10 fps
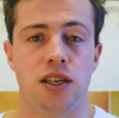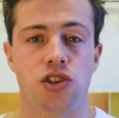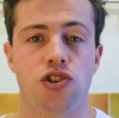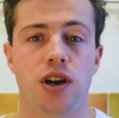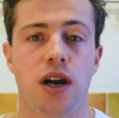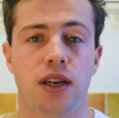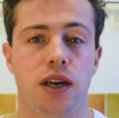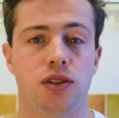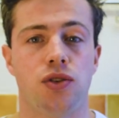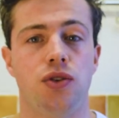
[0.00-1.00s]
is try
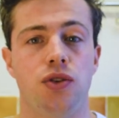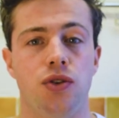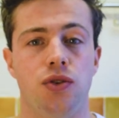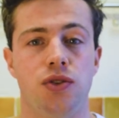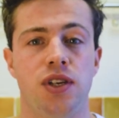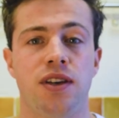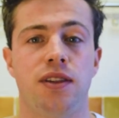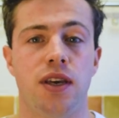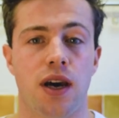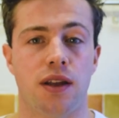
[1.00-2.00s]
not to use
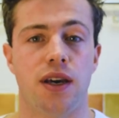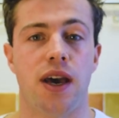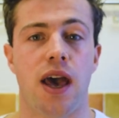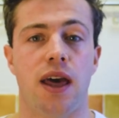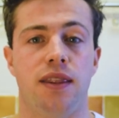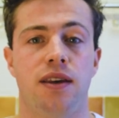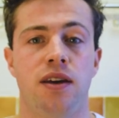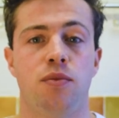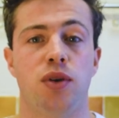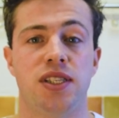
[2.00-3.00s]
the other hand,
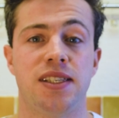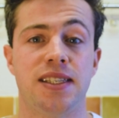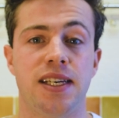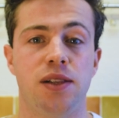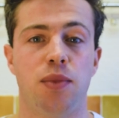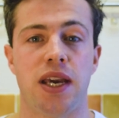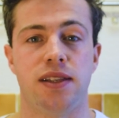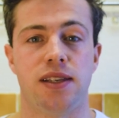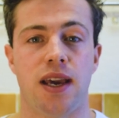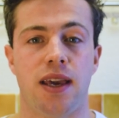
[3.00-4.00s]
but still
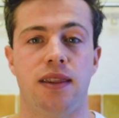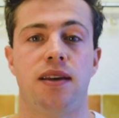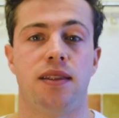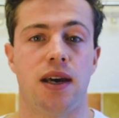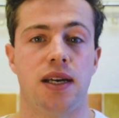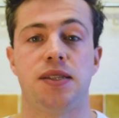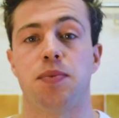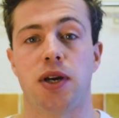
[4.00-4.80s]
maintain nice